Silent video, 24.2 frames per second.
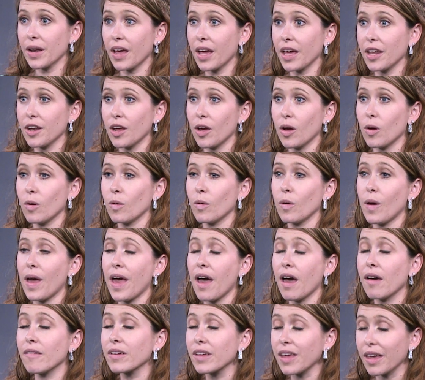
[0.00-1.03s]
and I don't
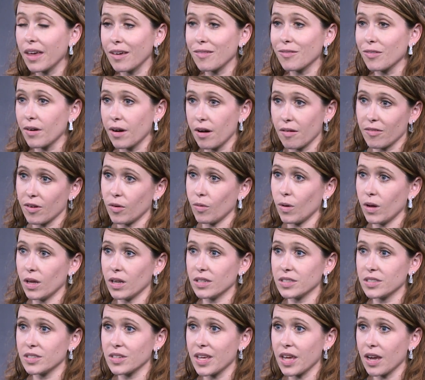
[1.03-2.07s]
advocate for
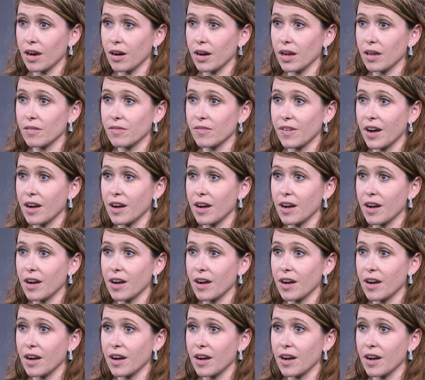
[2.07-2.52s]
everyone to carry a